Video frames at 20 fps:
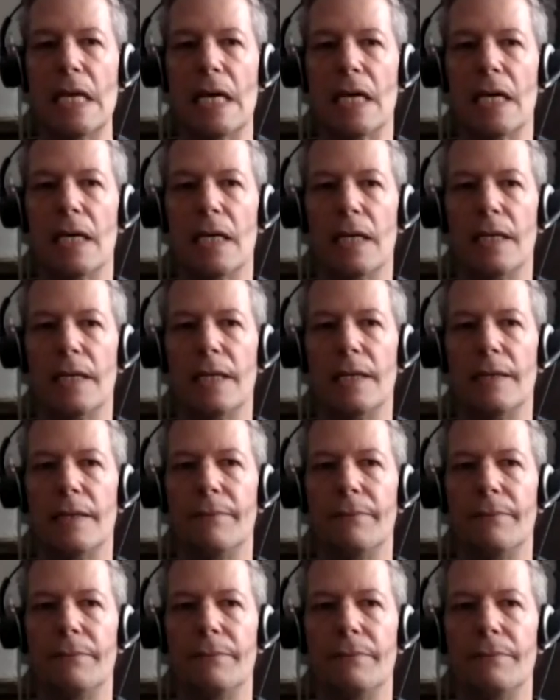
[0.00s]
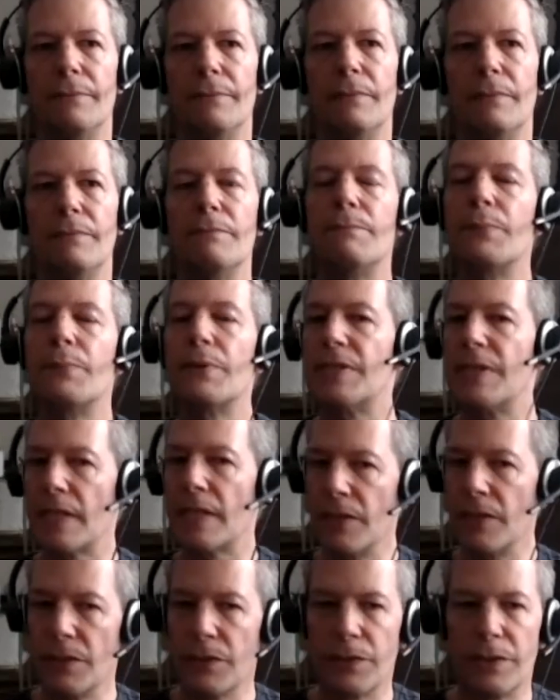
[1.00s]
um,
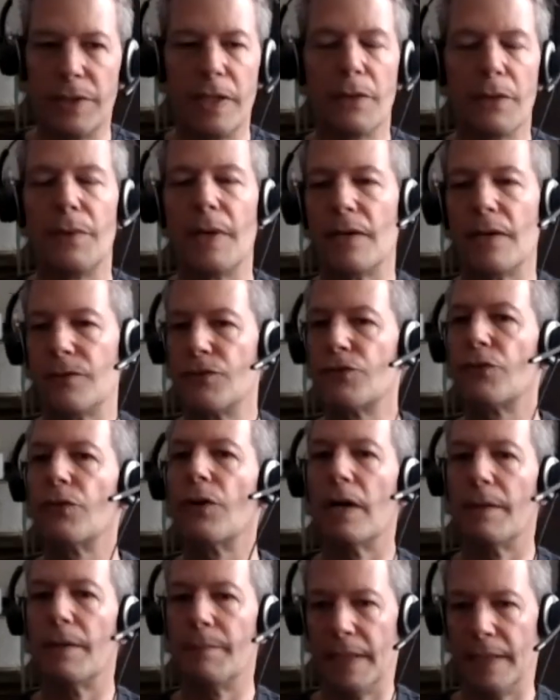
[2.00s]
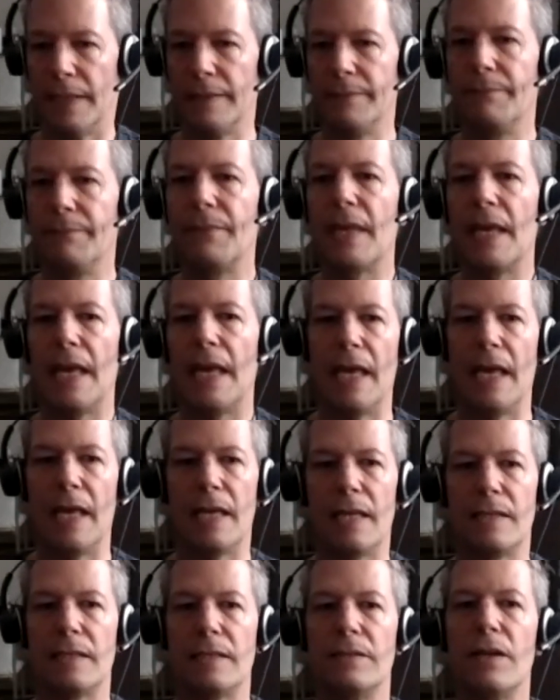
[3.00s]
particularly around trauma
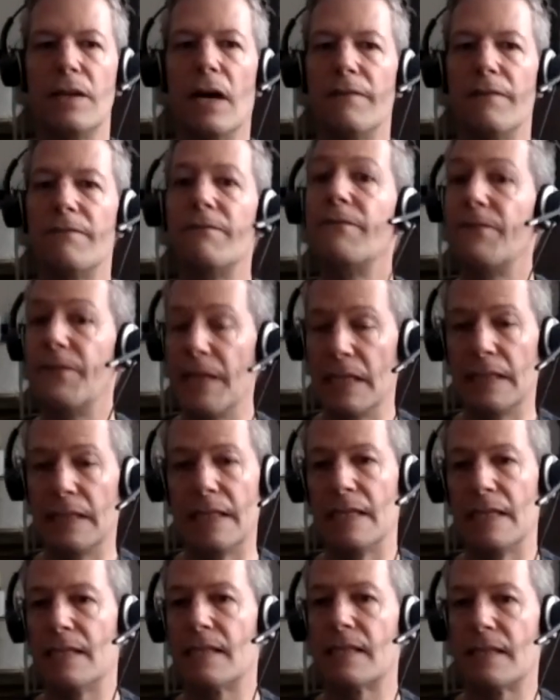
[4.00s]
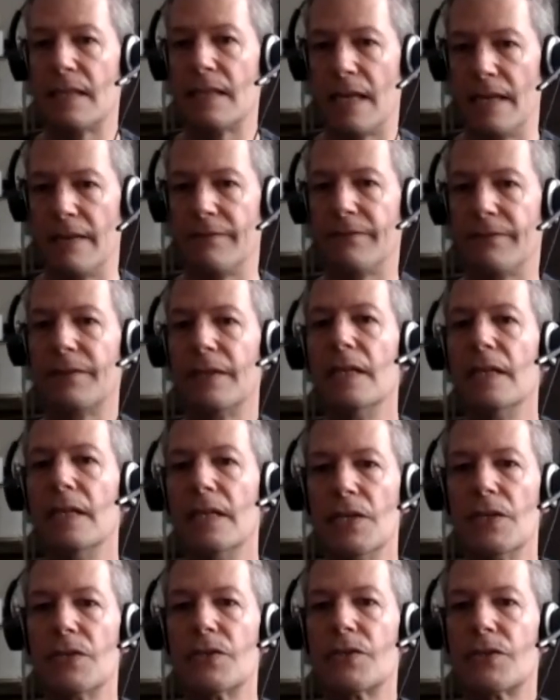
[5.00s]
and not feeling safe
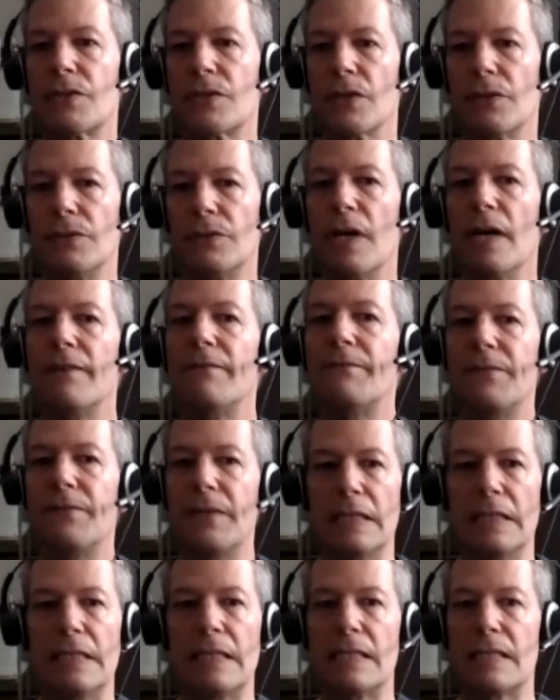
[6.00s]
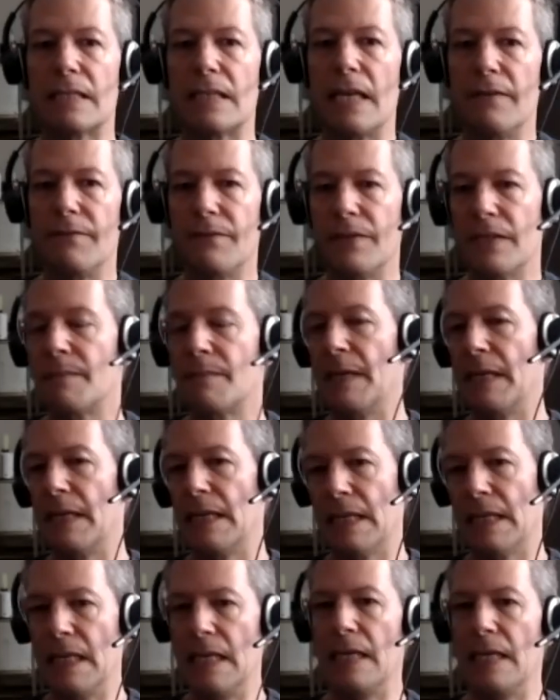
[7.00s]
so not feeling safe has been a
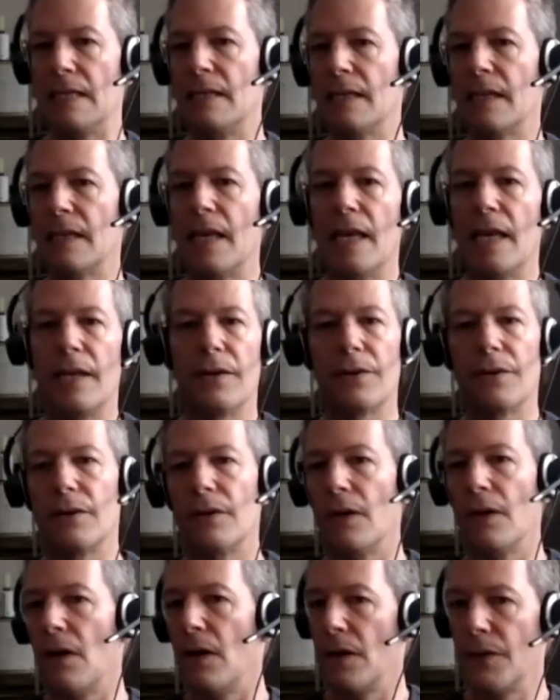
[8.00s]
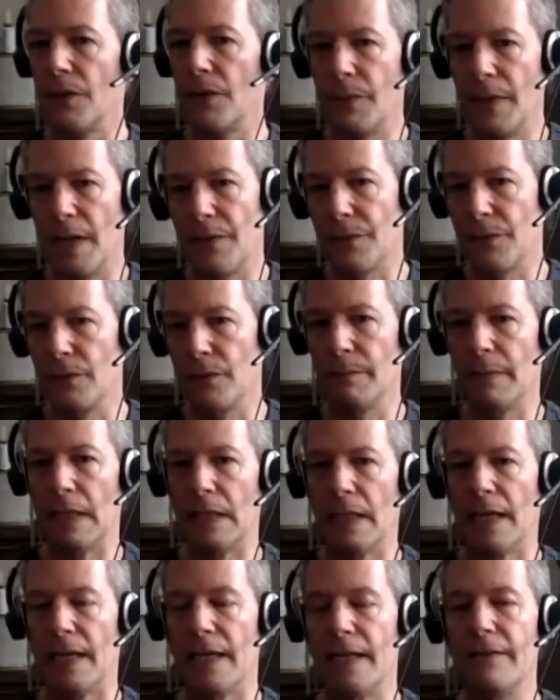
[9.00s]
key indicator all the way through my
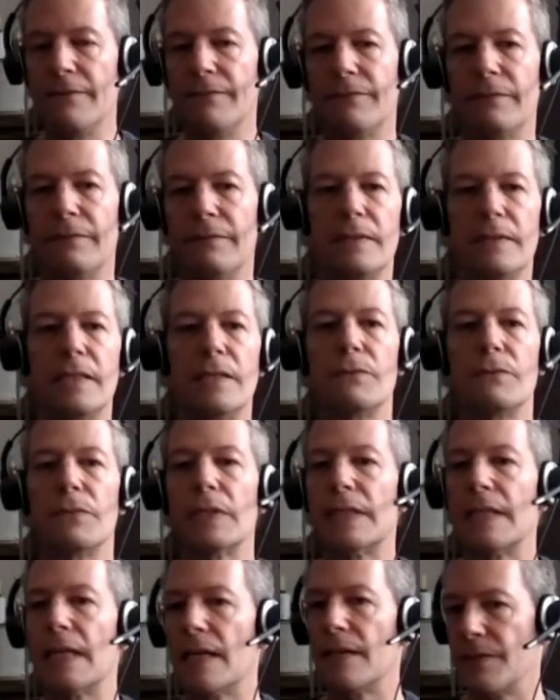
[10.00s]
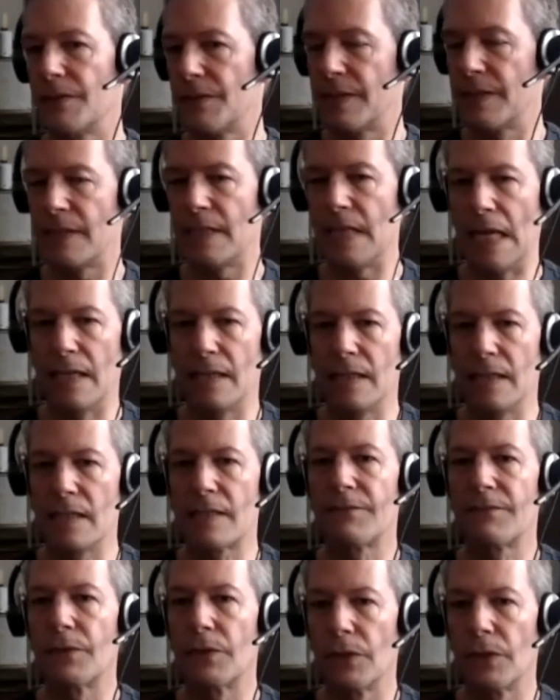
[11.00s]
life didn't really understand this
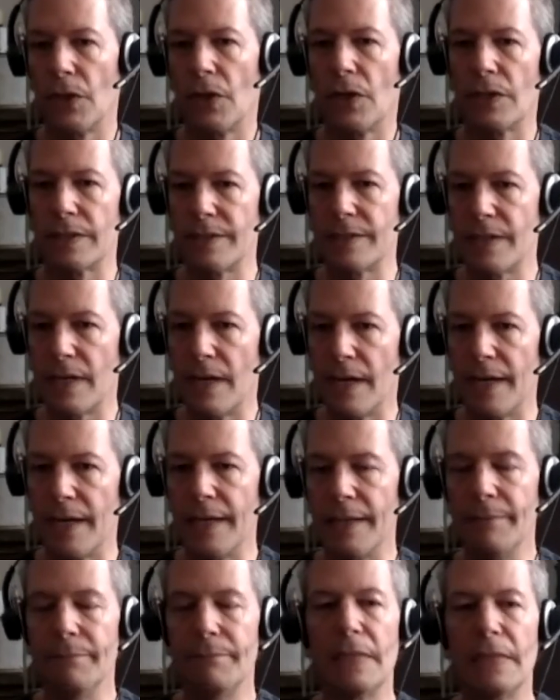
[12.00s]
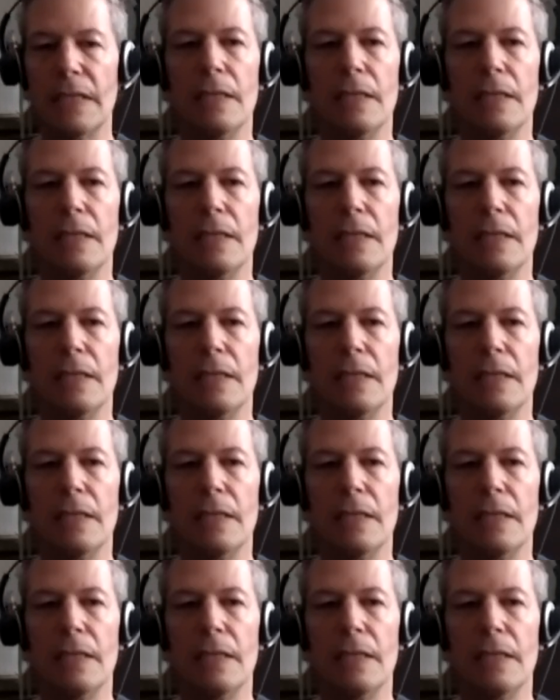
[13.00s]
for a long time